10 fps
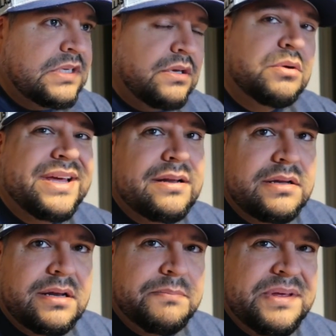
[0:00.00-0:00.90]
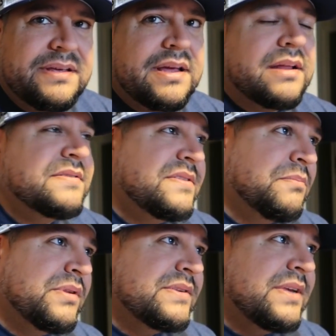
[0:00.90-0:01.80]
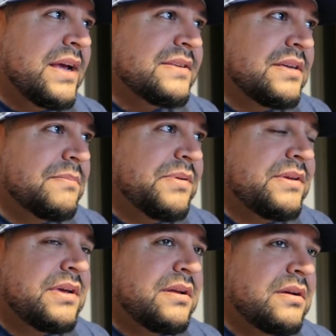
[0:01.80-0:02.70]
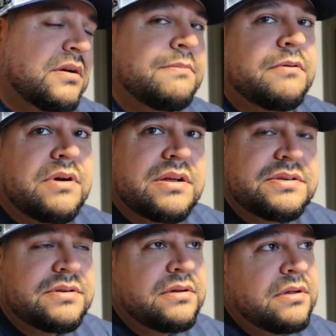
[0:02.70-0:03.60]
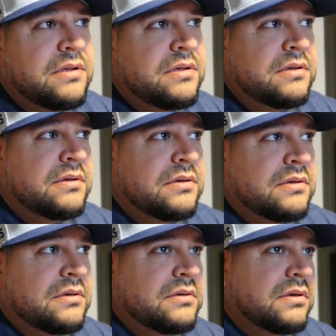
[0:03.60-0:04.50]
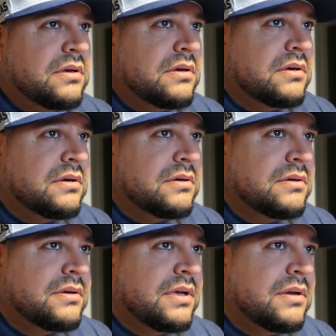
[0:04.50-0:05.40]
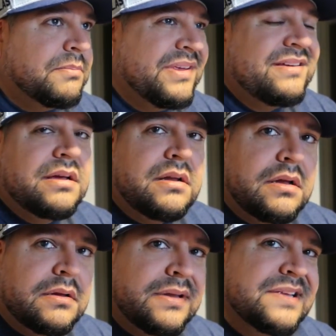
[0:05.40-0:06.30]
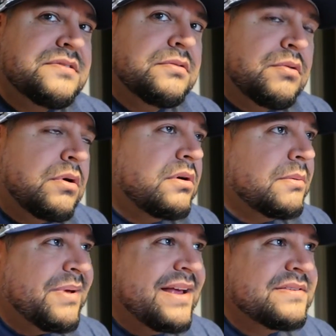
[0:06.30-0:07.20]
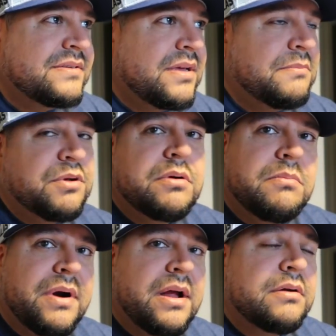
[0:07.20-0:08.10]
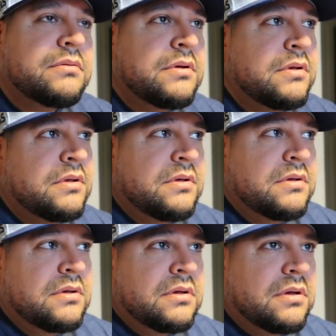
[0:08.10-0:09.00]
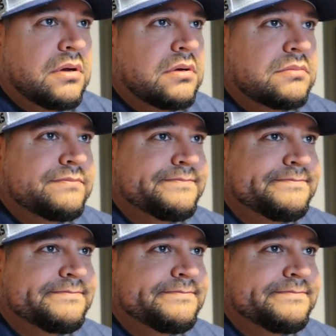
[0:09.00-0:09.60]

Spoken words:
get a peek at some of these guys. Get a peek at Cooper Rush. Get a peek at Lance Lenoir in the passing game. Noah Brown, and